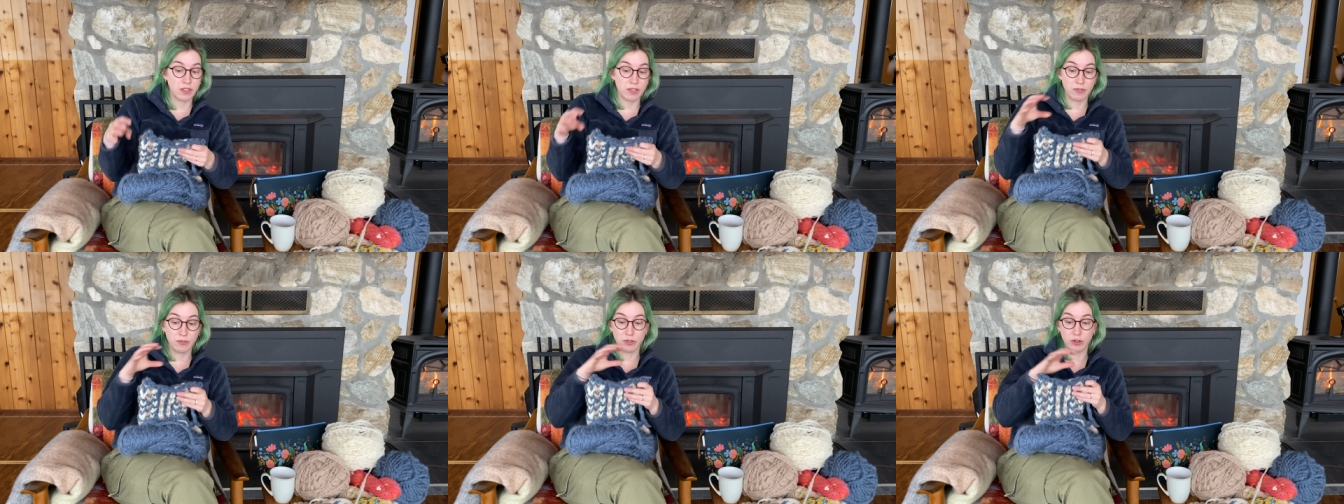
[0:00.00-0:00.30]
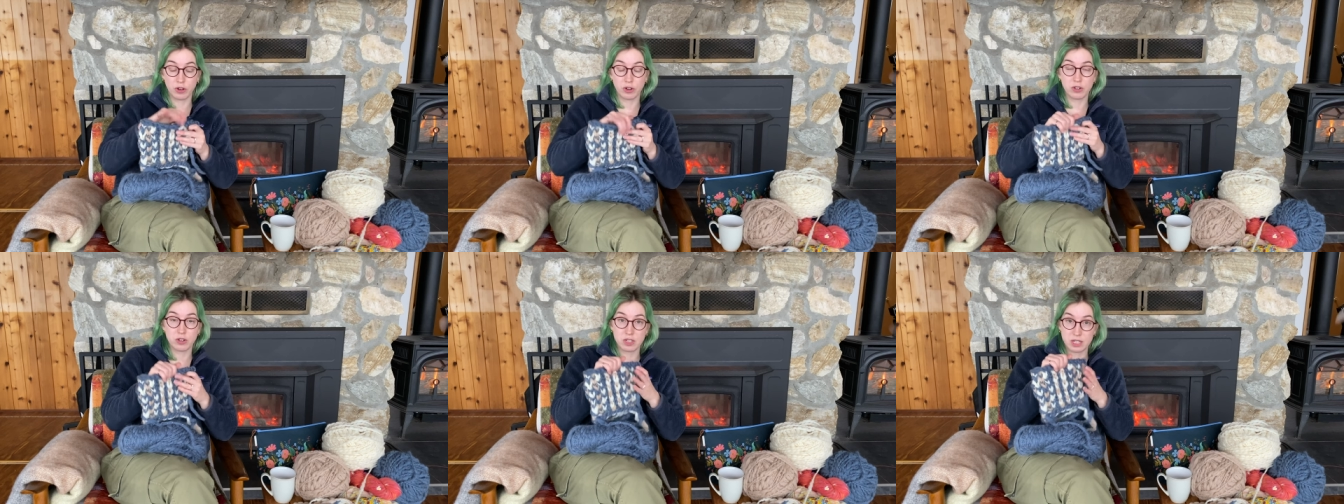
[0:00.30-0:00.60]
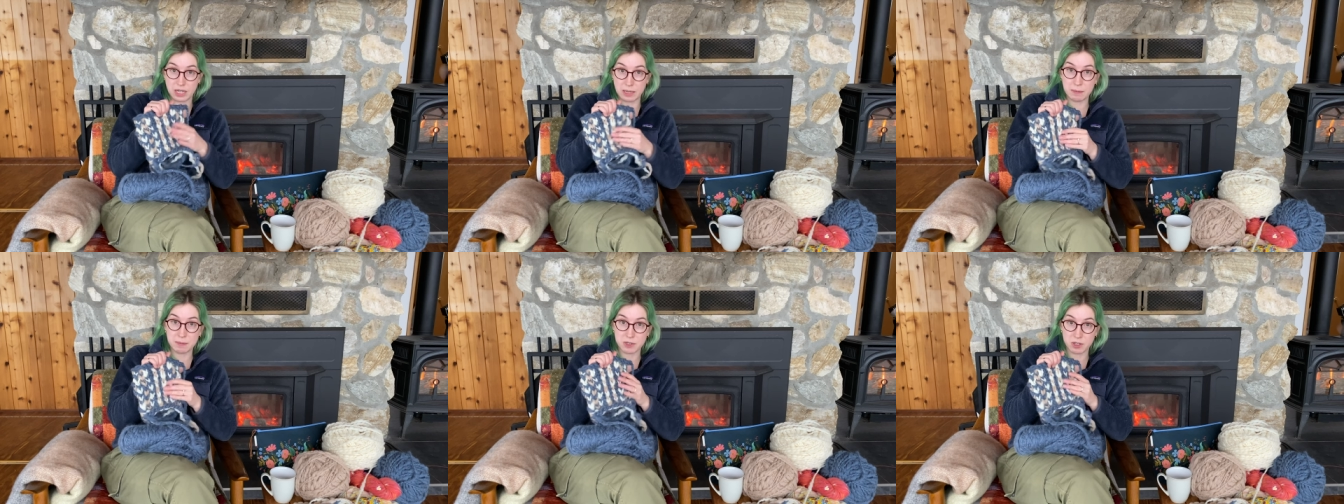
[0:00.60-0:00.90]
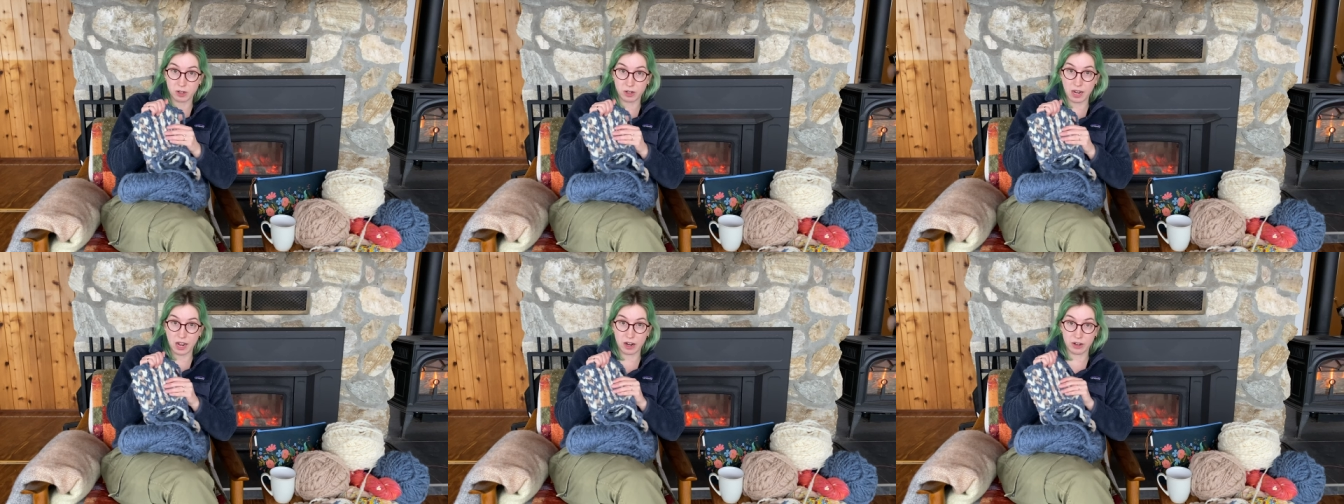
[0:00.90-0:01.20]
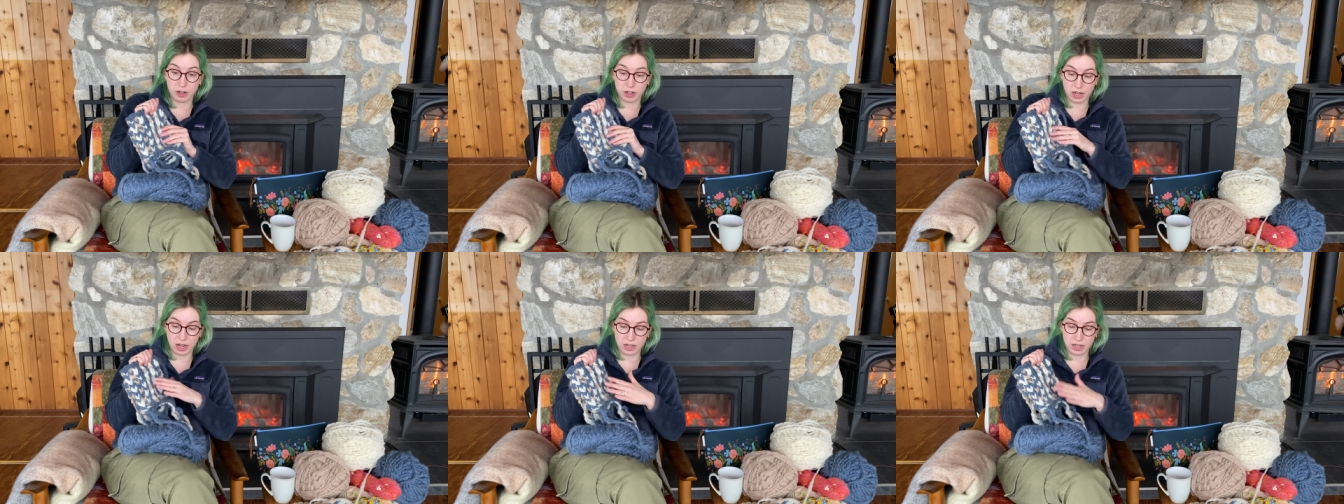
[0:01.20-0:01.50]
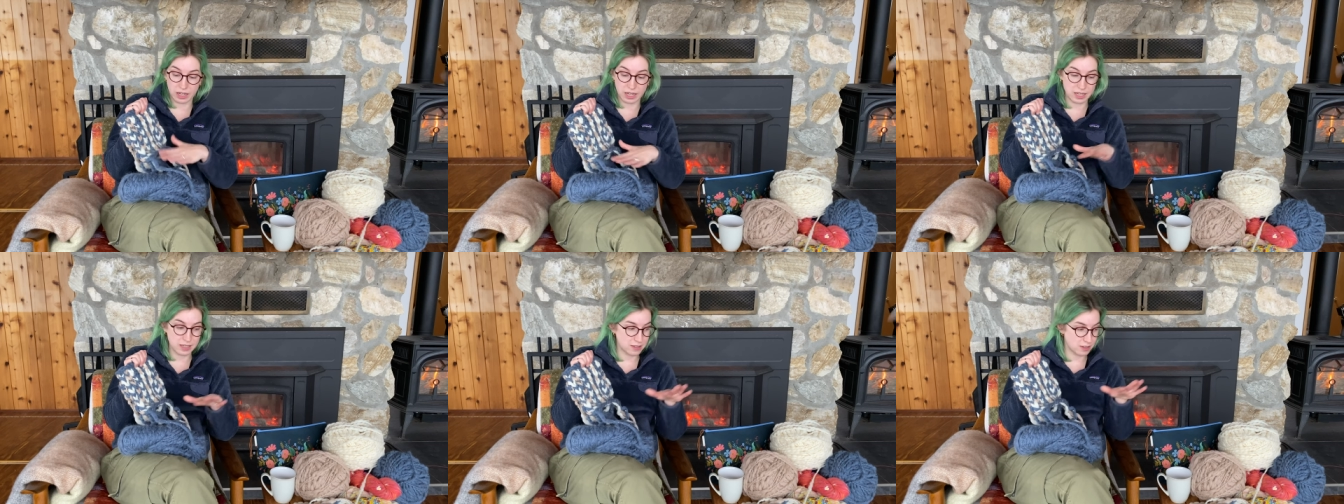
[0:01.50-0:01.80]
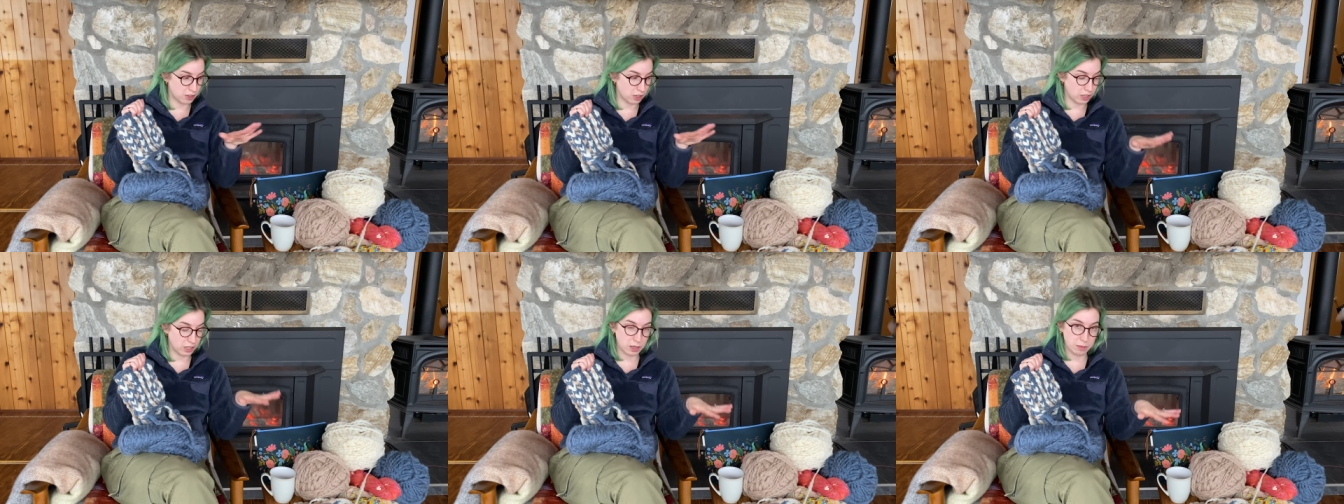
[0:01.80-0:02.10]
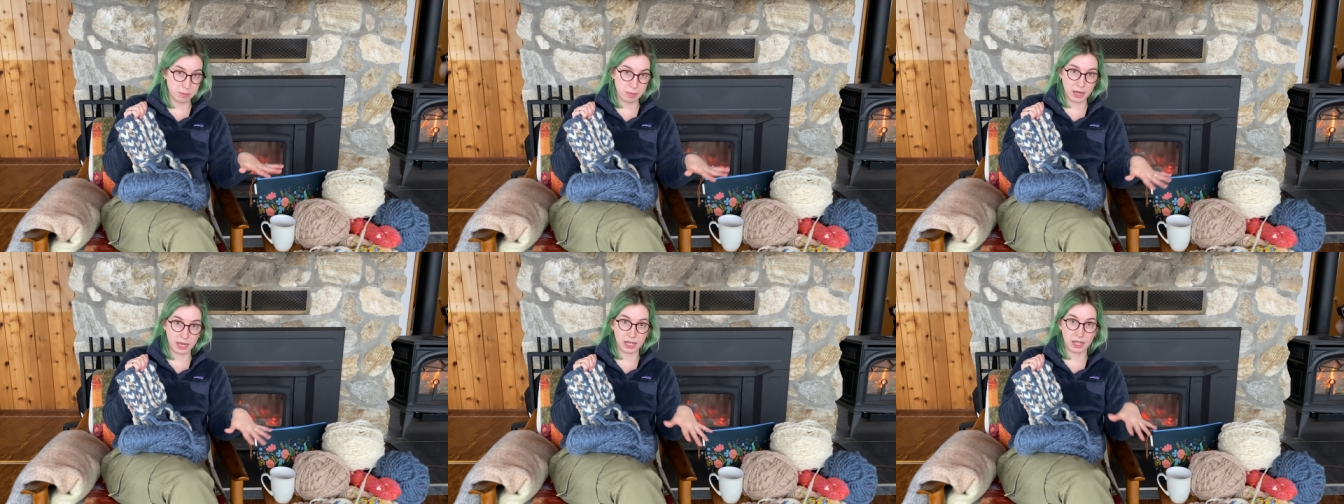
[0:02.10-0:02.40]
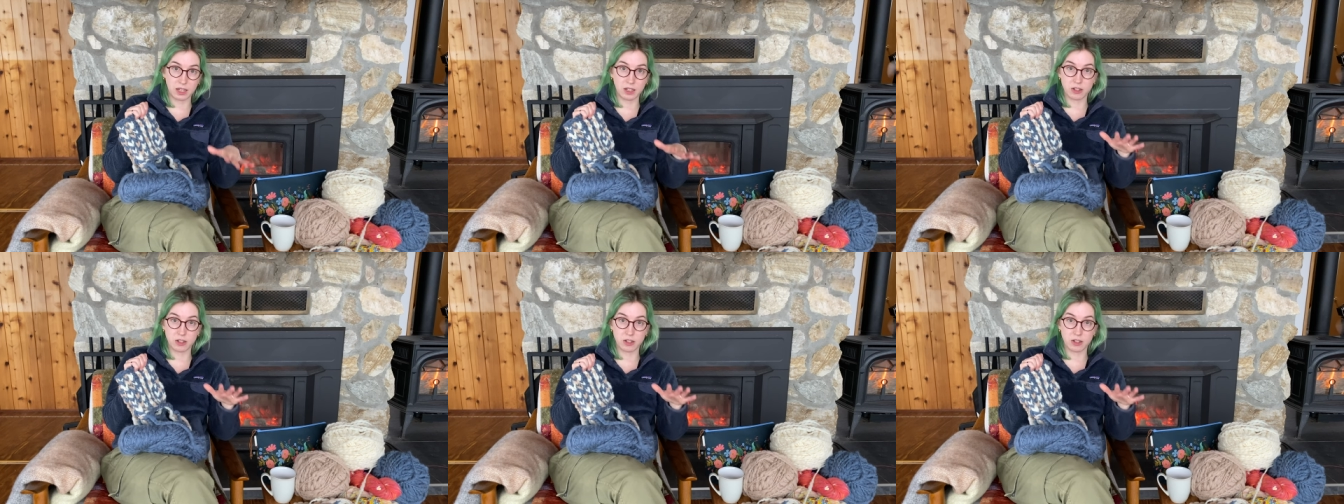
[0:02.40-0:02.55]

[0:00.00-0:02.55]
for tips on how to kind of get started picking